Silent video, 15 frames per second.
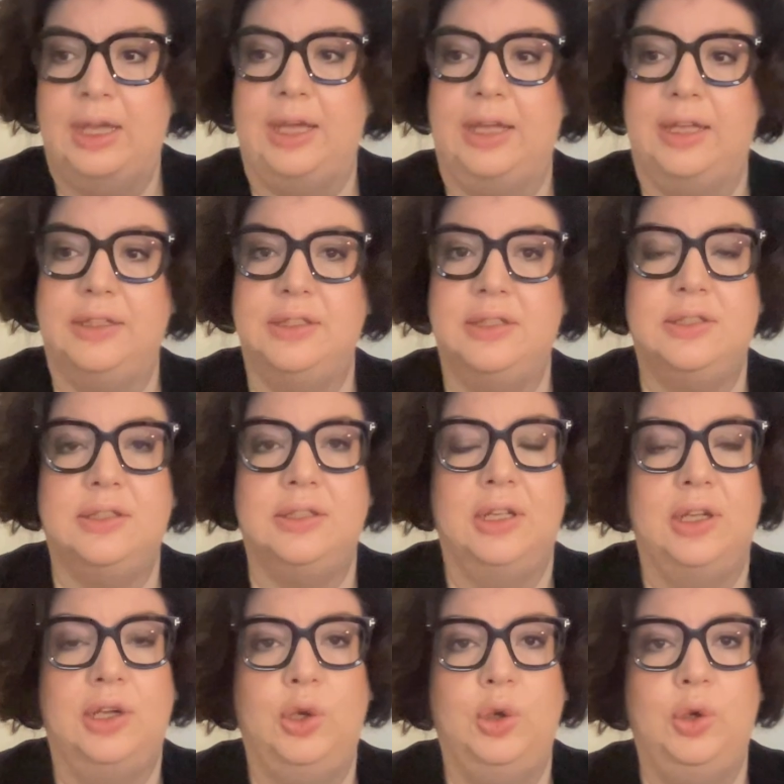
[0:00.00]
and
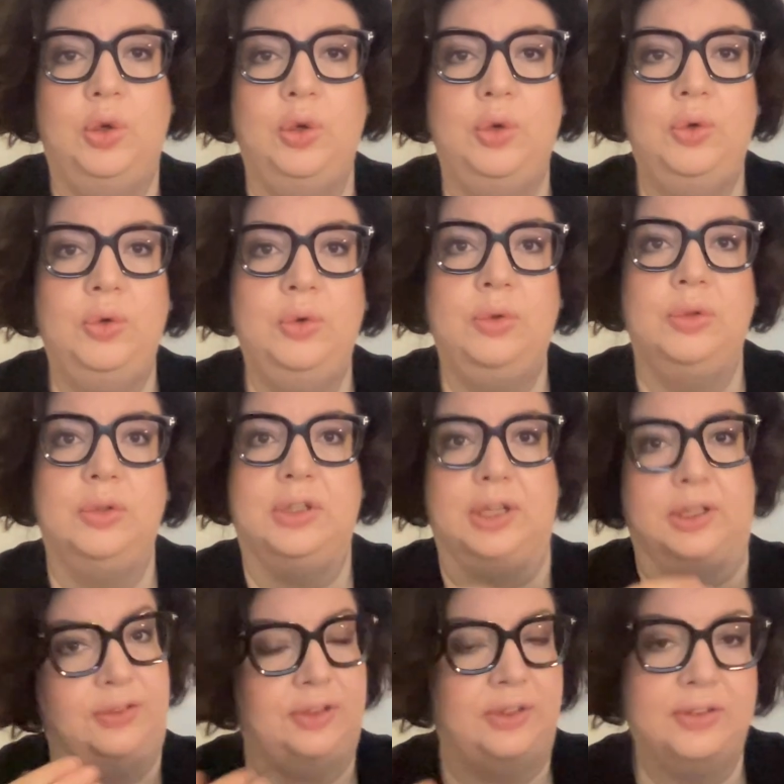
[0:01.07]
who
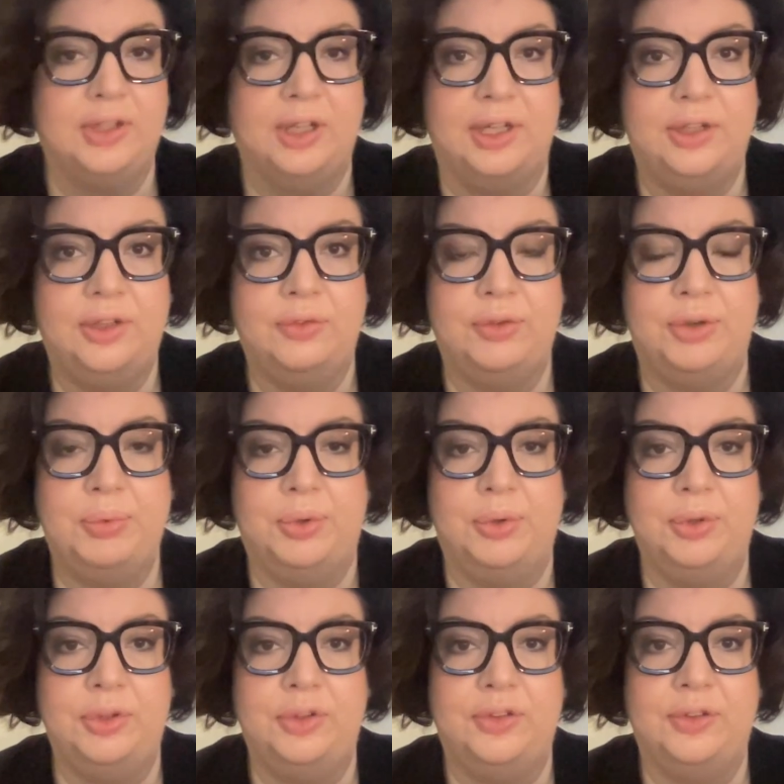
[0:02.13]
does these kind of
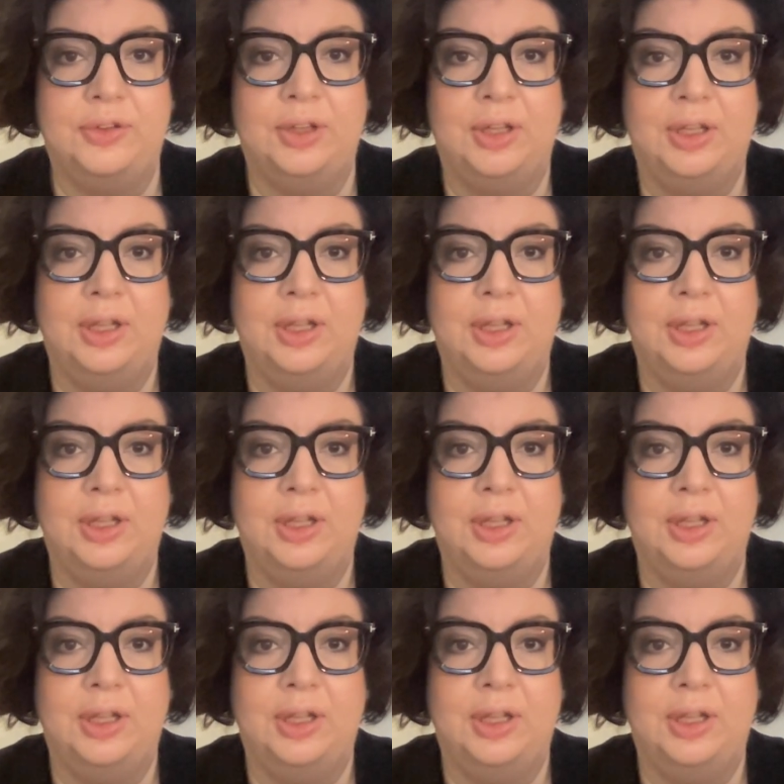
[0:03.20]
reports,